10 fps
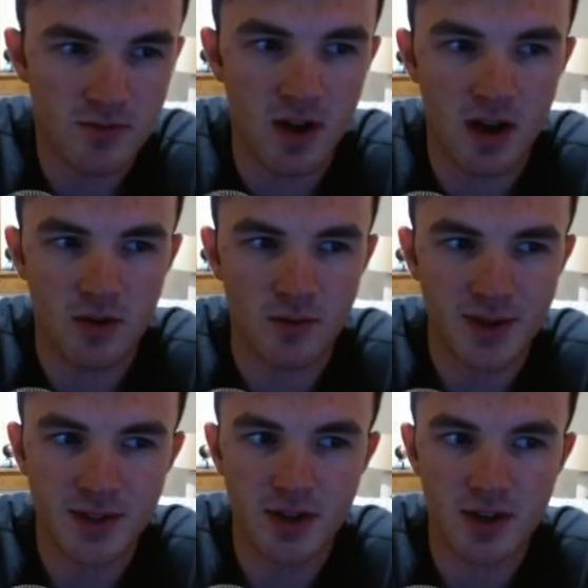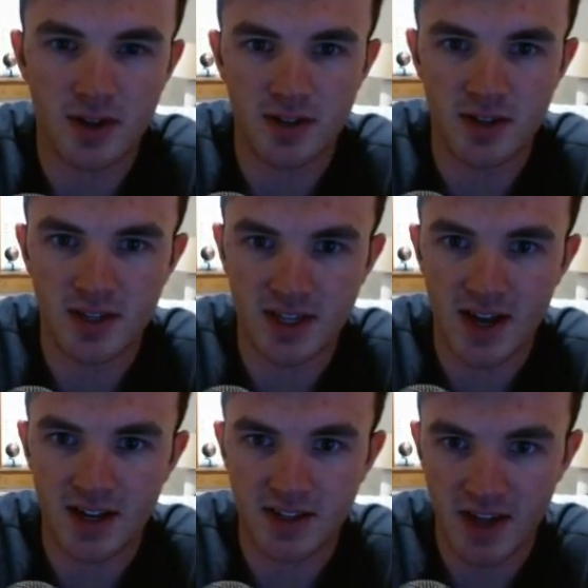relook on
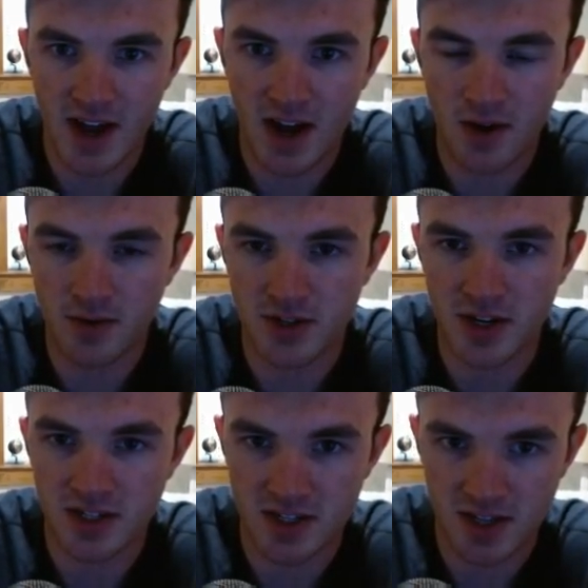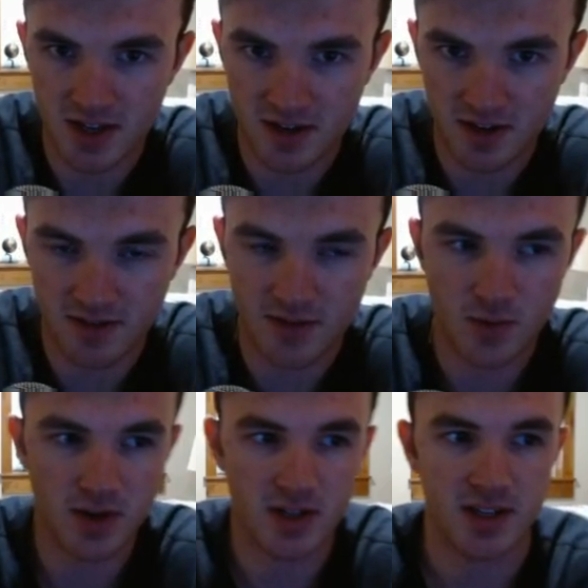exactly how change in state of delivery
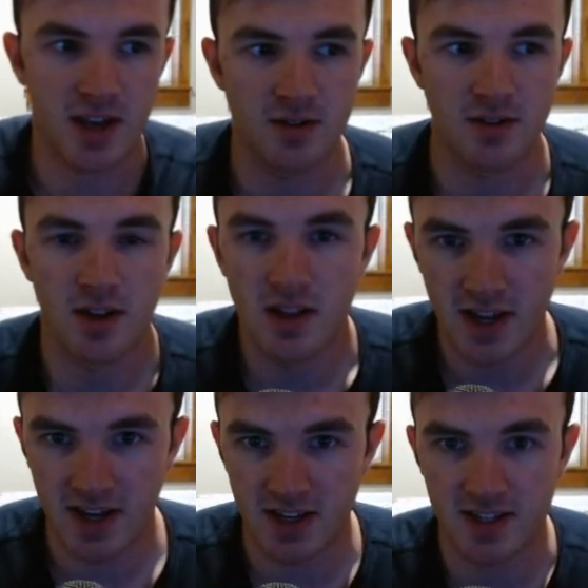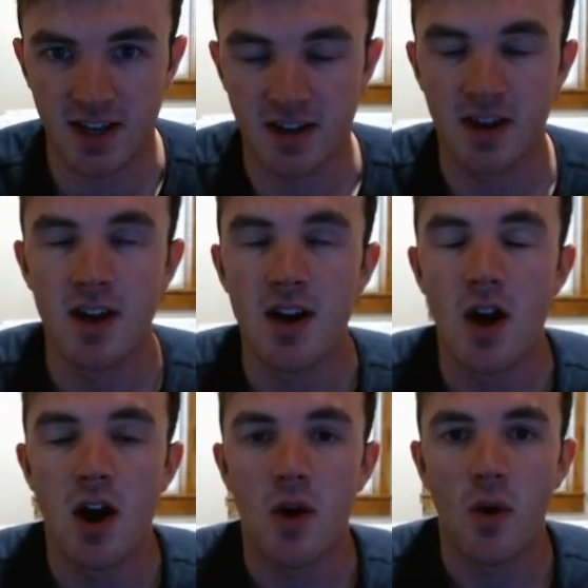works. And like I said,
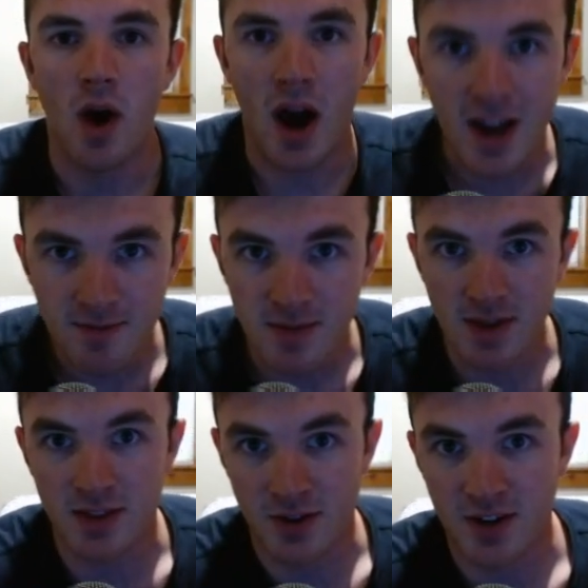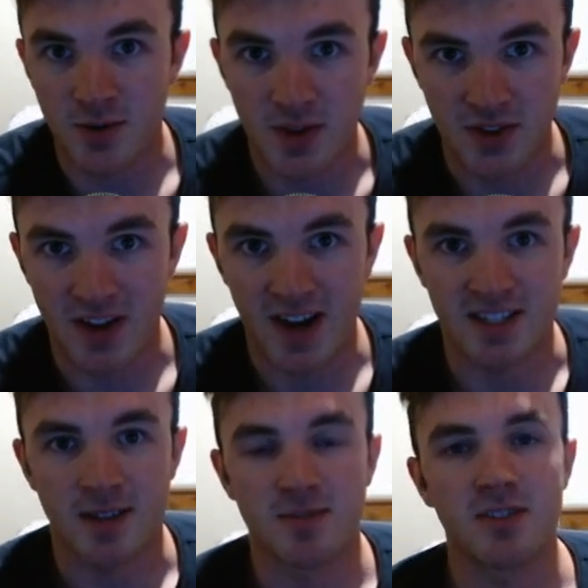I am learning with you guys.
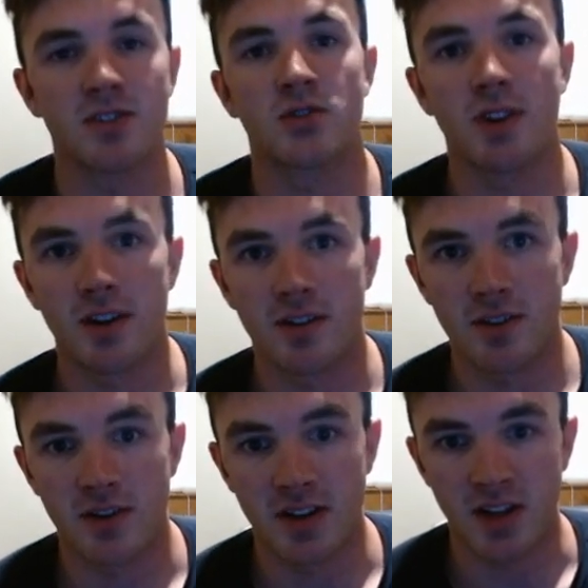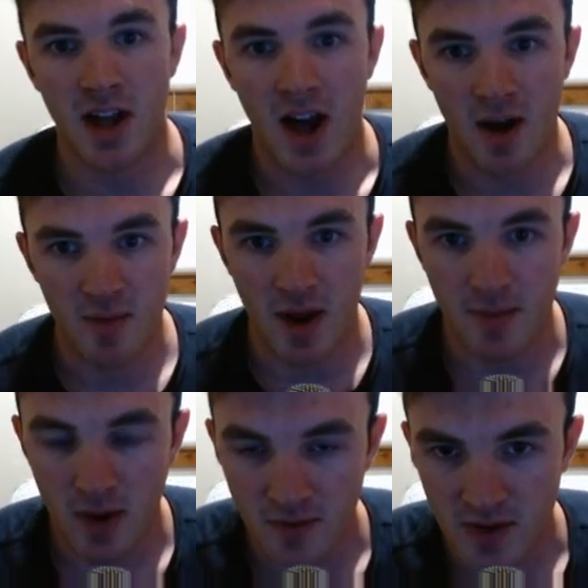I'm still a trader and learning. I'm not
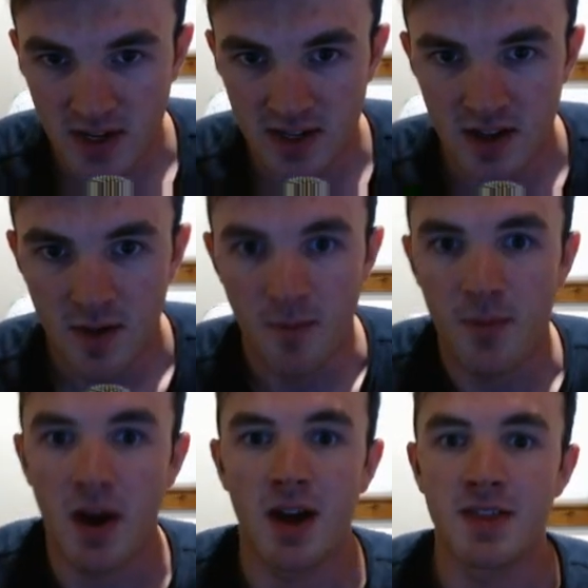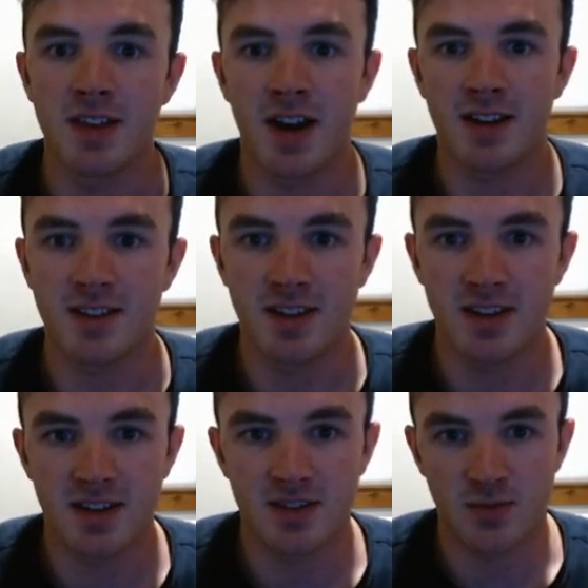perfect, but the idea
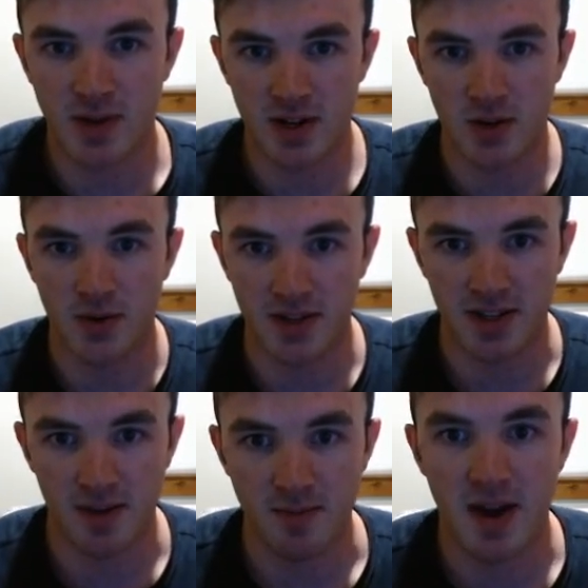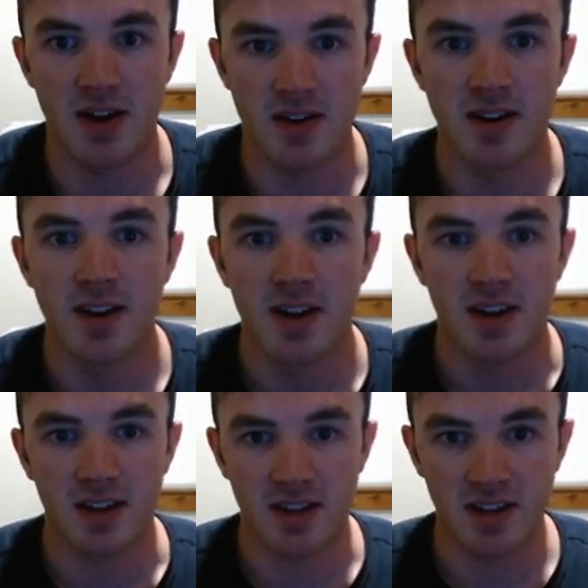is we are going to get better
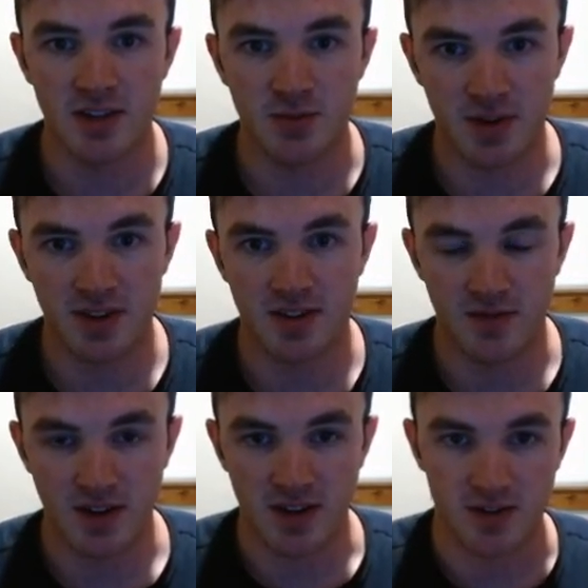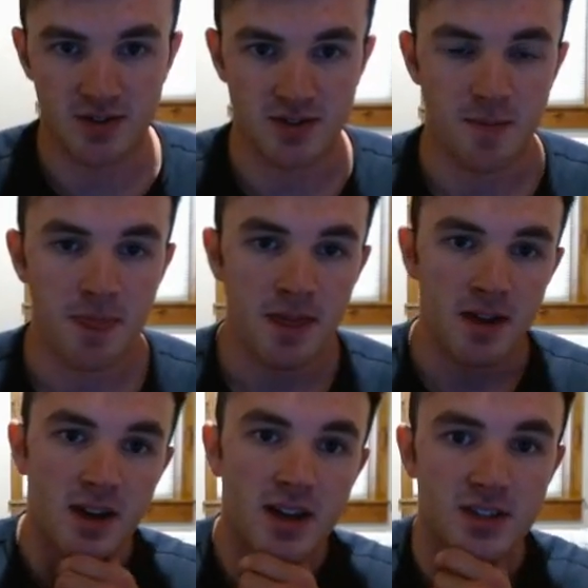in each one of these videos.
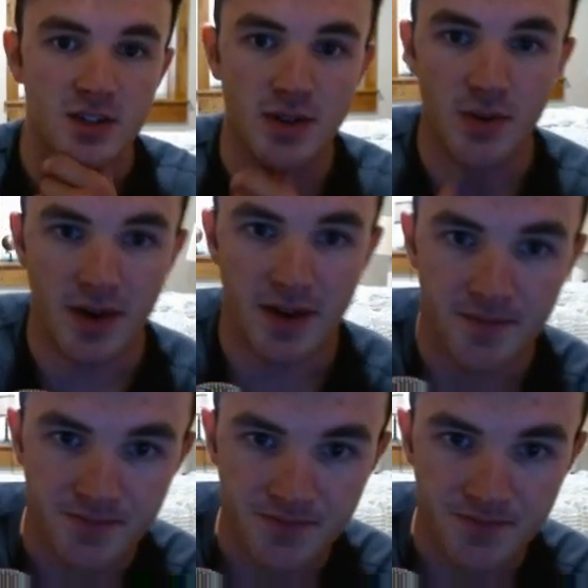And so anyway,